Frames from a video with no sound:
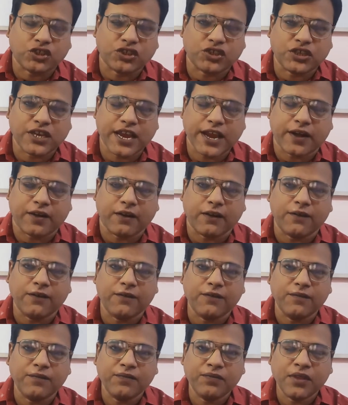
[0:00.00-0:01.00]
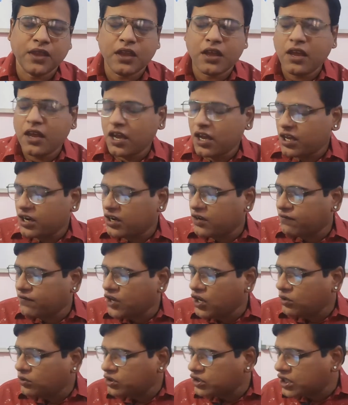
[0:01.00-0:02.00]
here. And if
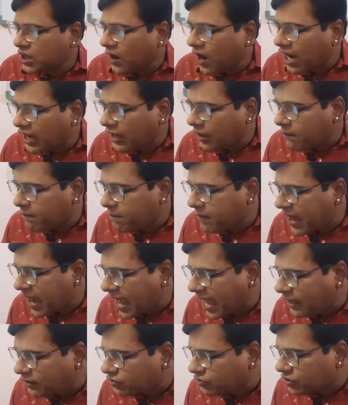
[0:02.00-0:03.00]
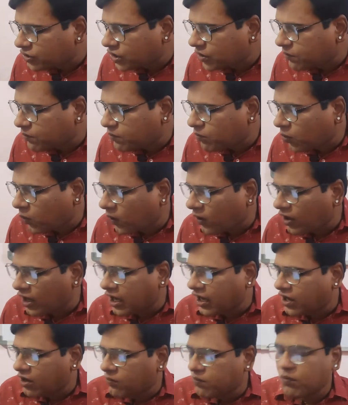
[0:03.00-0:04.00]
you talk about, good
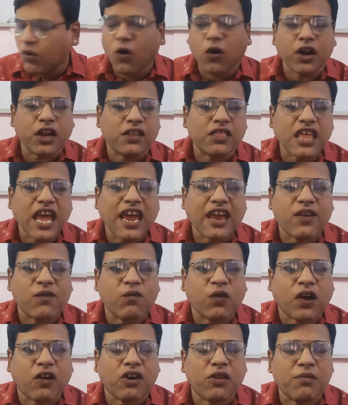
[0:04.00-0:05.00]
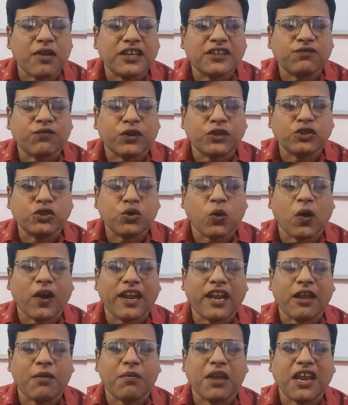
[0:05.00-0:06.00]
morning, thank you very much for
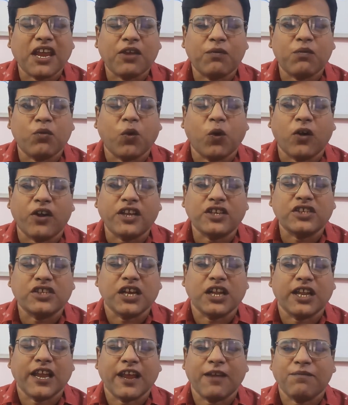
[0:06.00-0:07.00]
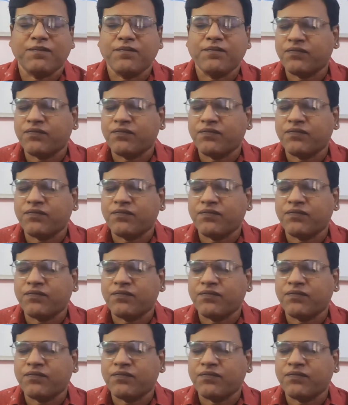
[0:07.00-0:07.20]
joining me. Good morning, Celine.